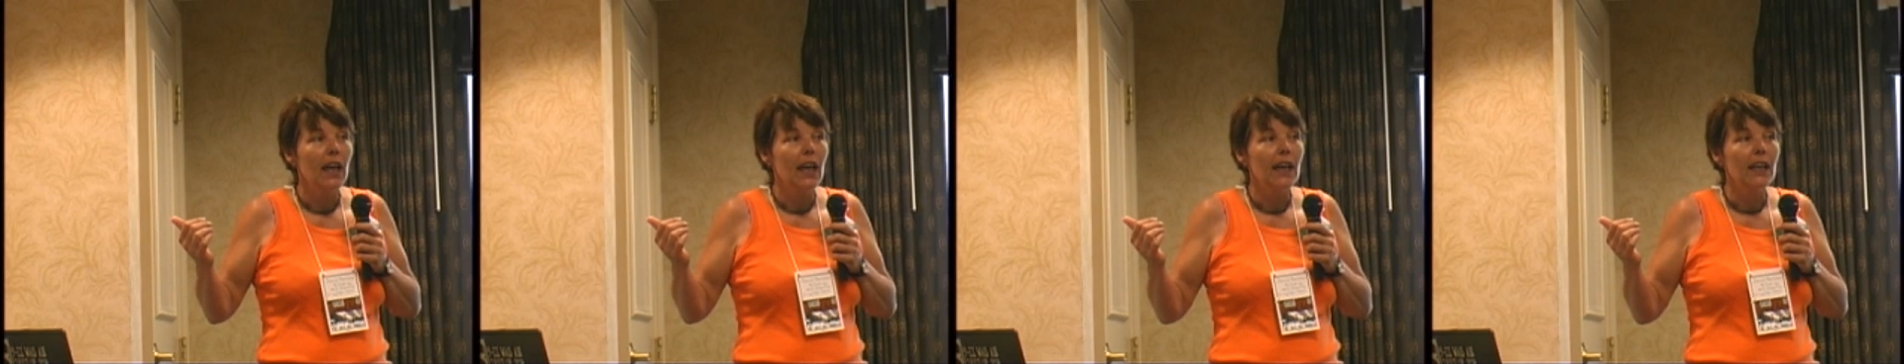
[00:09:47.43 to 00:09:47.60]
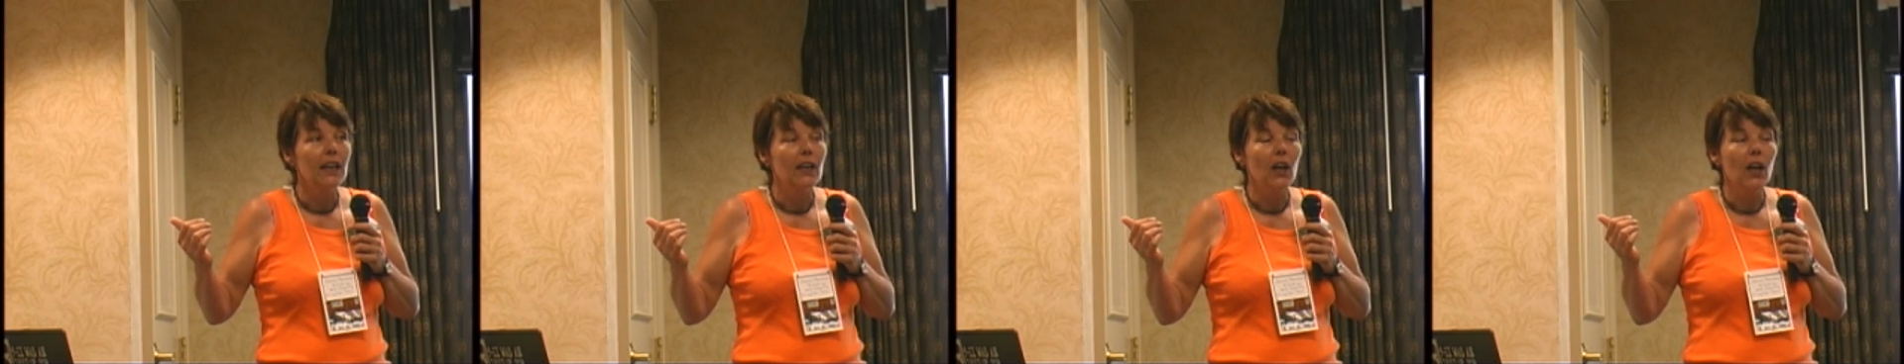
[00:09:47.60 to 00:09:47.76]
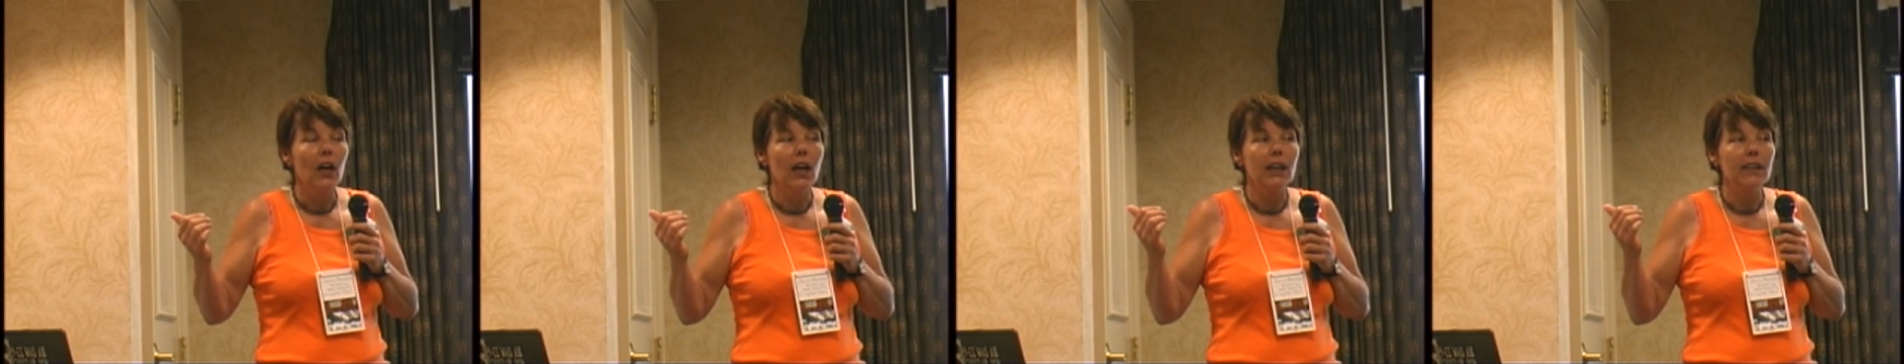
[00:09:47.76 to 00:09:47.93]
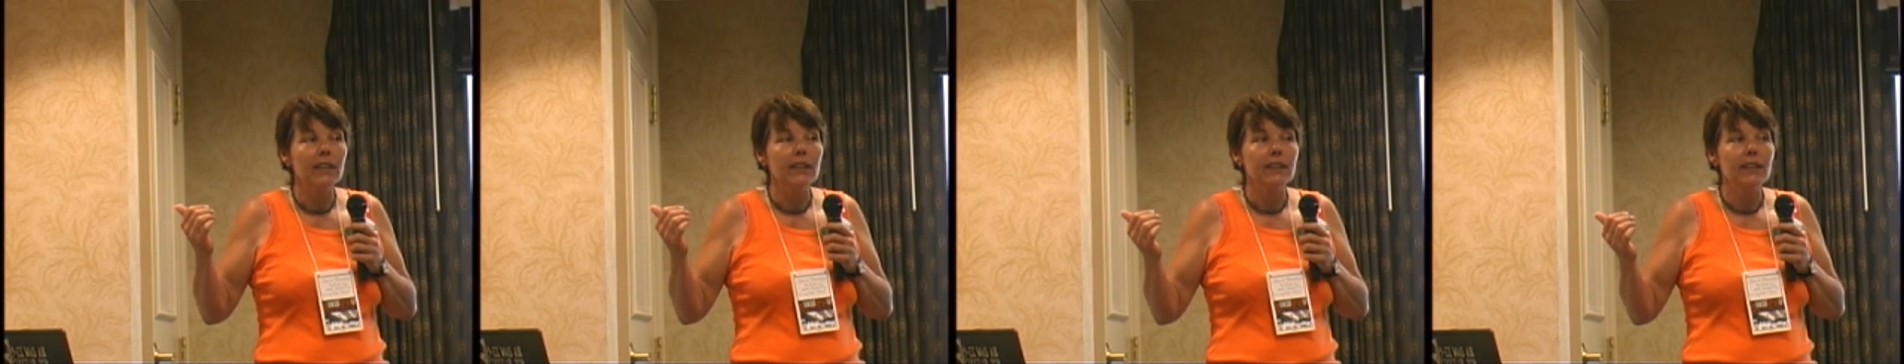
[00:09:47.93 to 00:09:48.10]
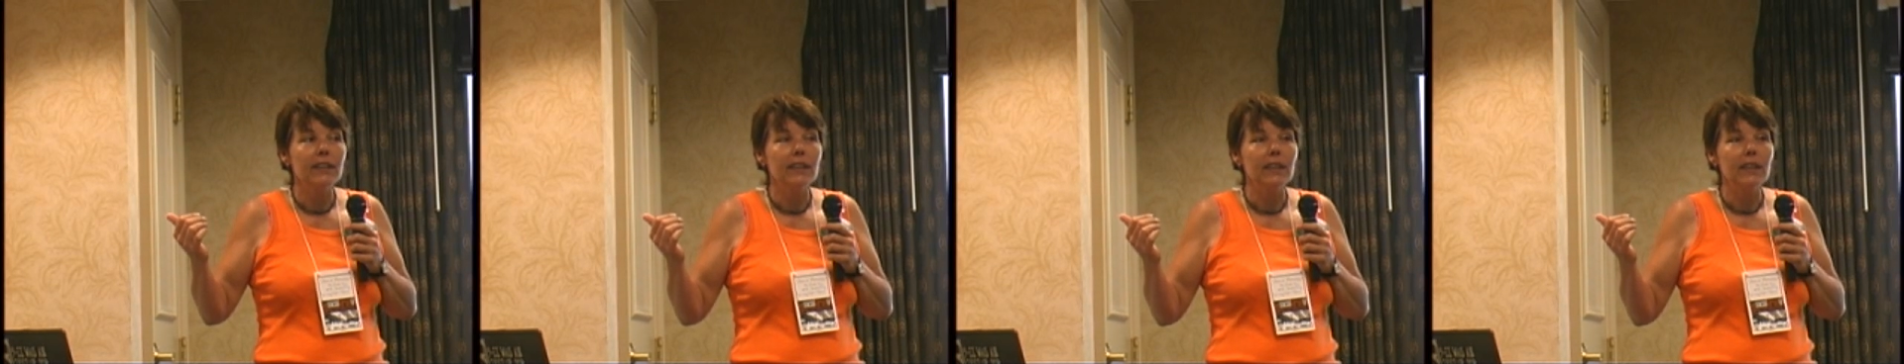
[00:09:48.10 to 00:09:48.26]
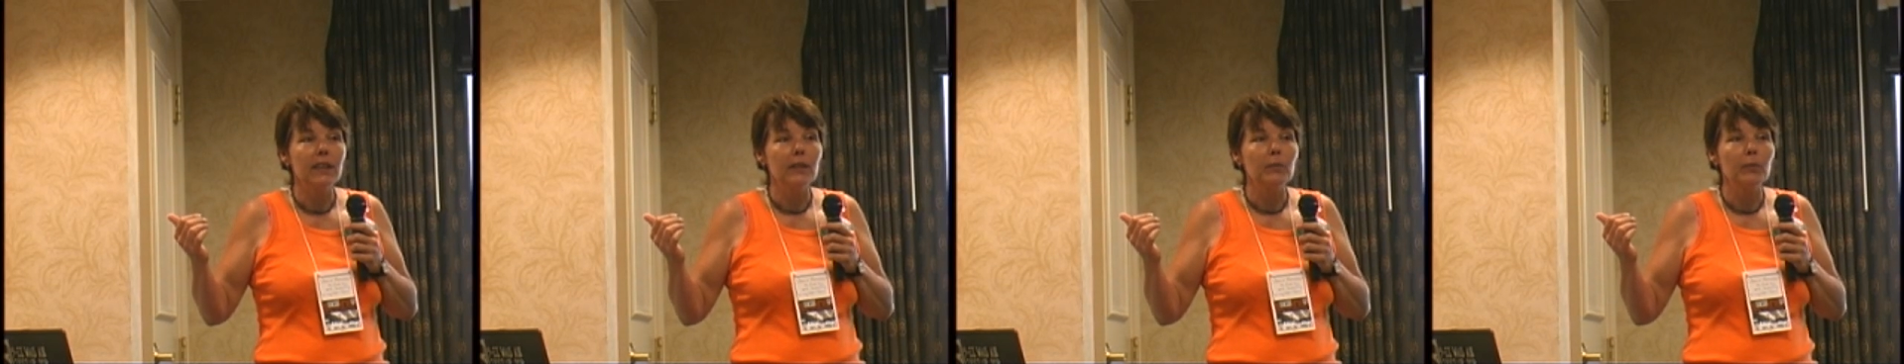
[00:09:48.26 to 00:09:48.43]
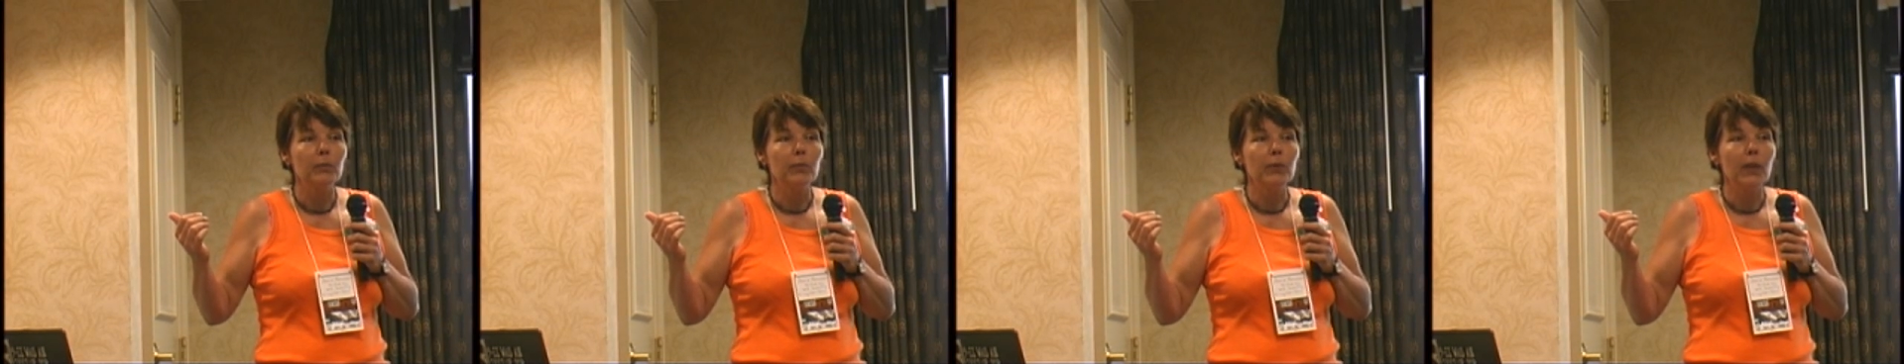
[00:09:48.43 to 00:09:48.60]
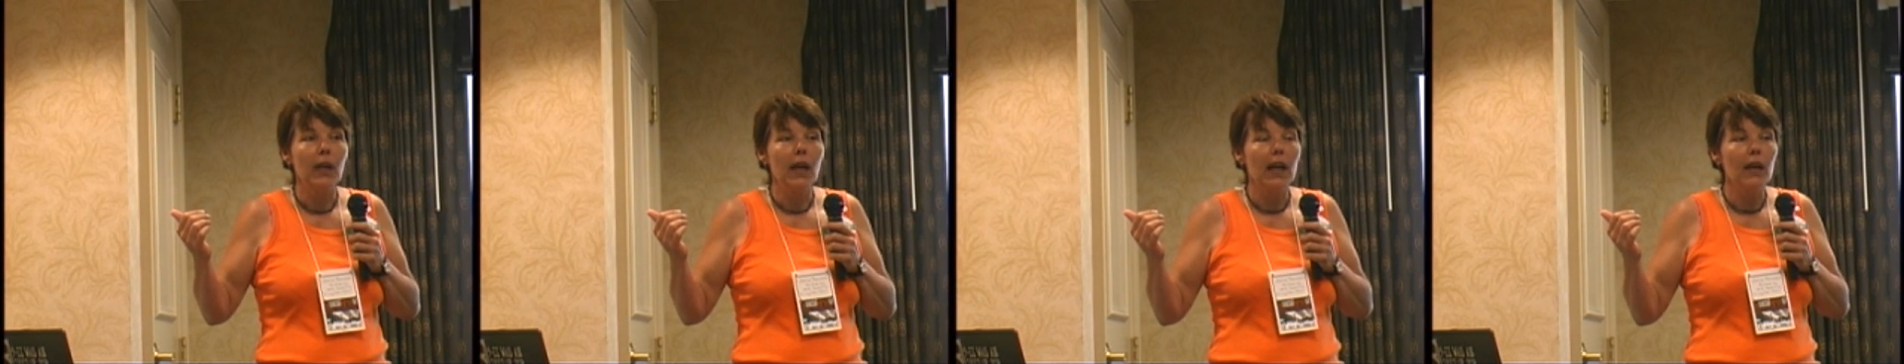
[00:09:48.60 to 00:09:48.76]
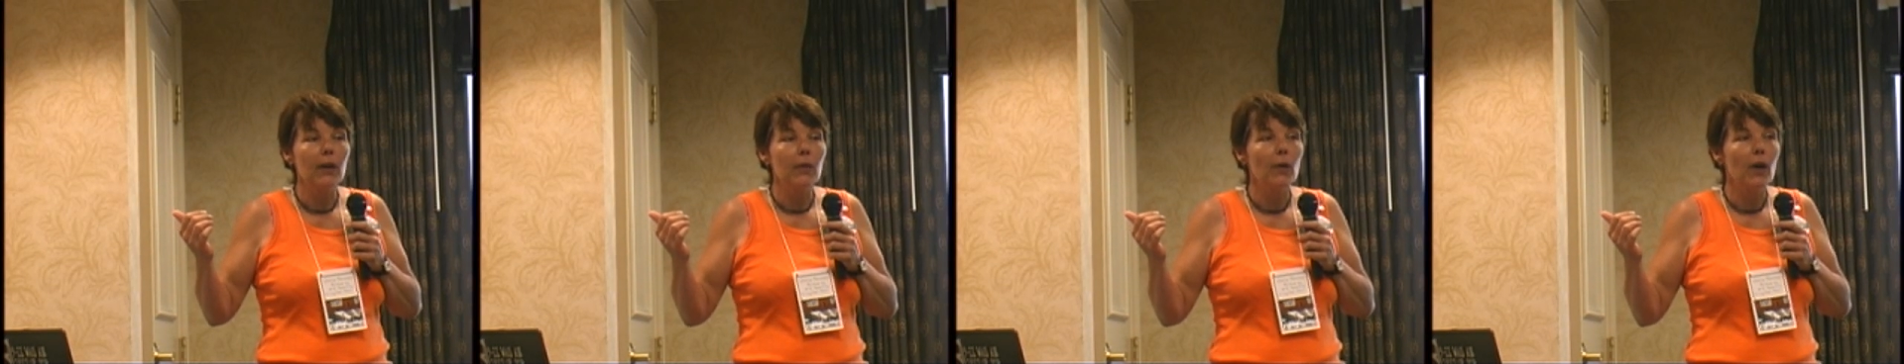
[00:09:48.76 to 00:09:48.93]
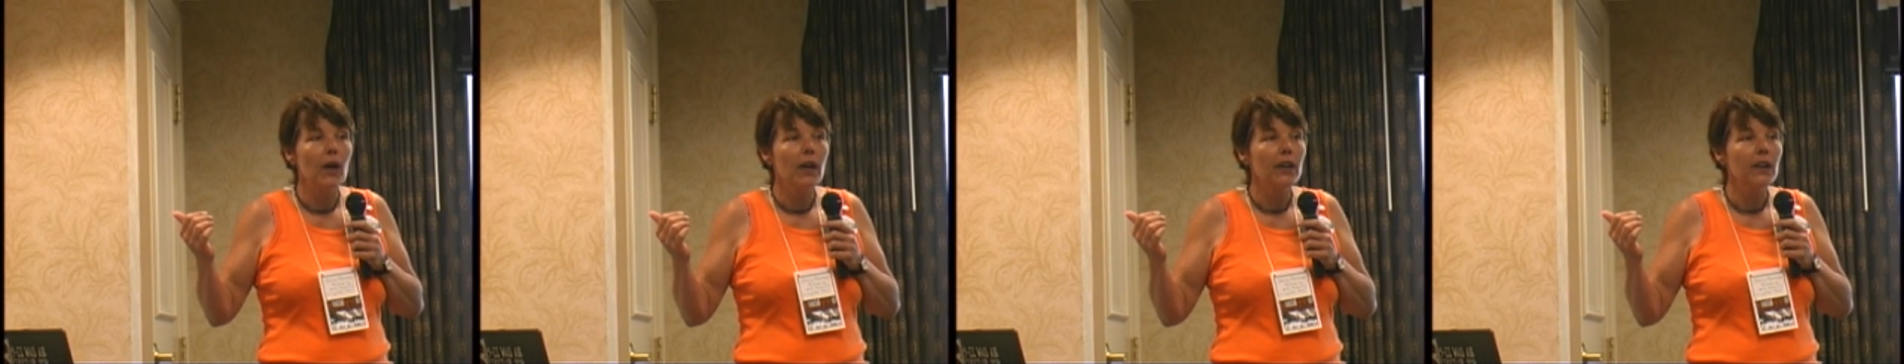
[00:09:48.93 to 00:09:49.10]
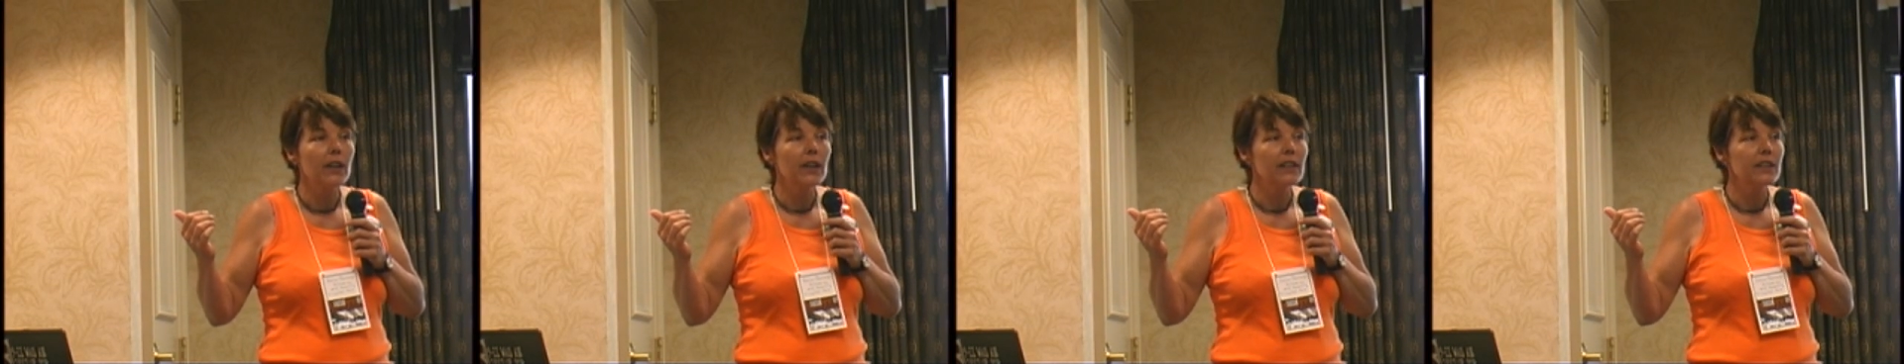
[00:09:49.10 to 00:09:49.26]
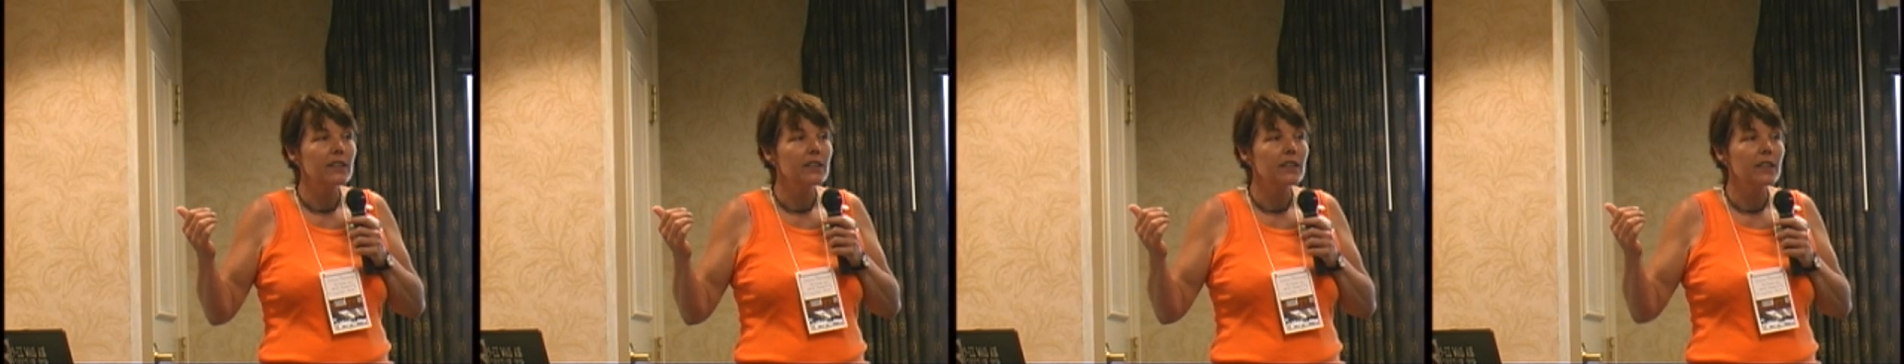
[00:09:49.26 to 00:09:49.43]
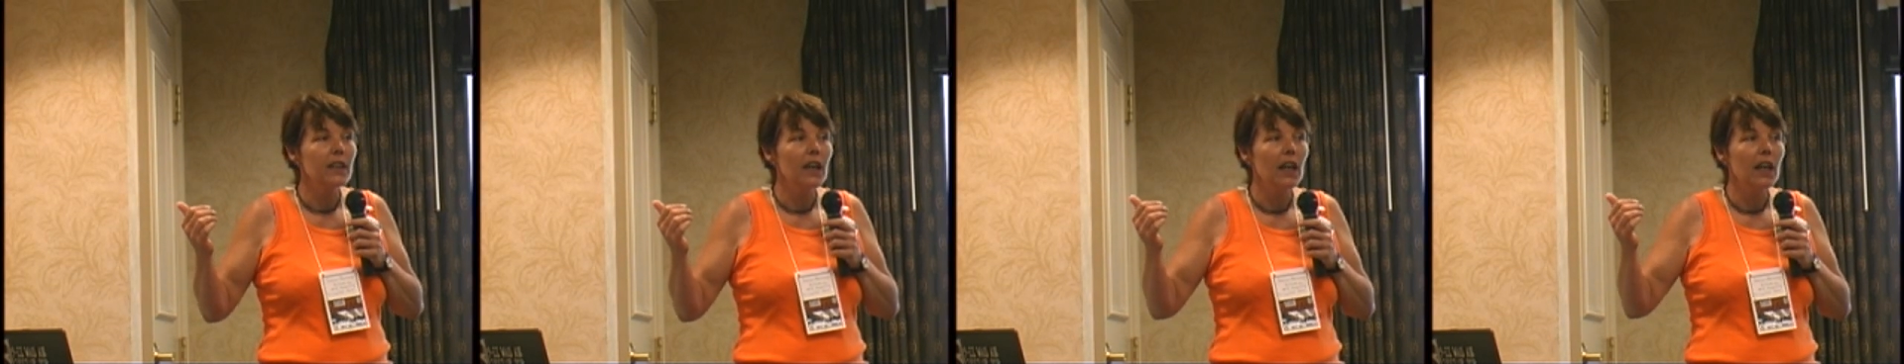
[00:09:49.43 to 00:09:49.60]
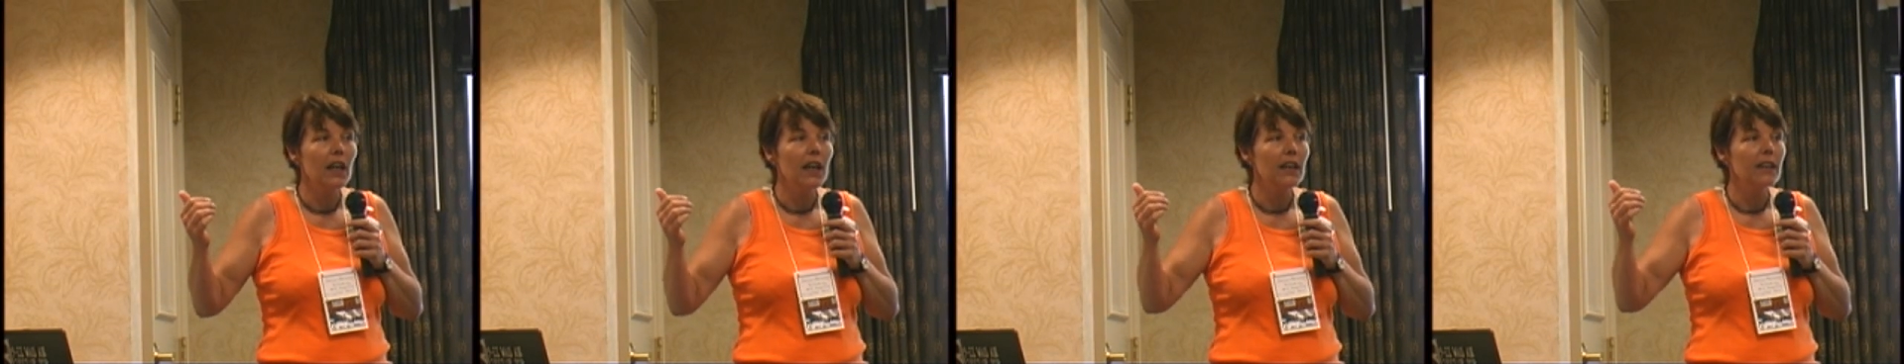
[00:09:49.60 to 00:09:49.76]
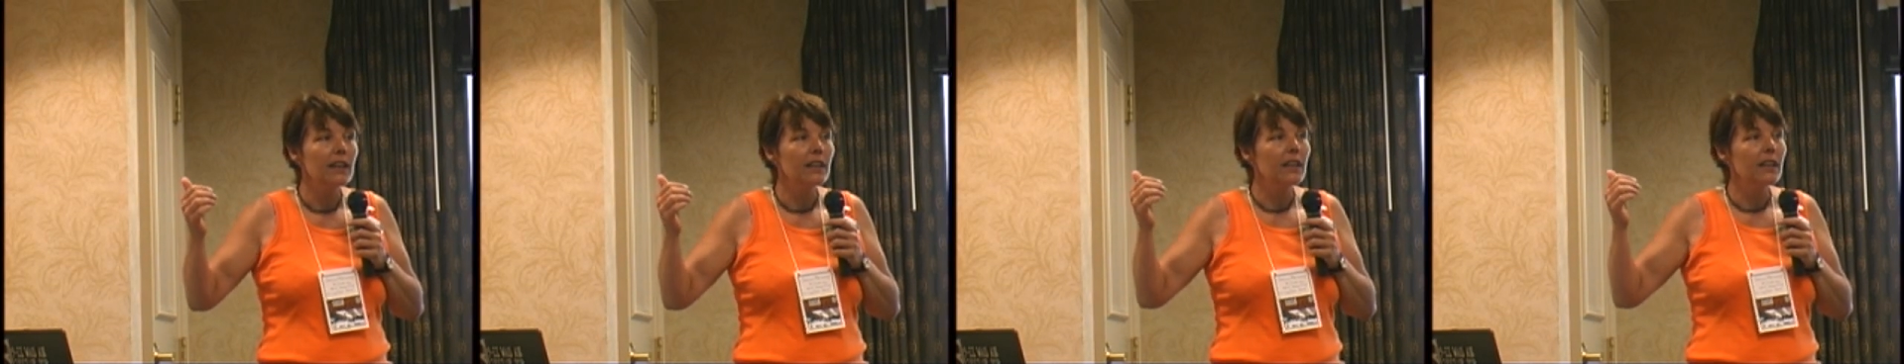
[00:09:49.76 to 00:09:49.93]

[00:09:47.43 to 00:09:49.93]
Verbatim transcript: And honestly, Blackwater is not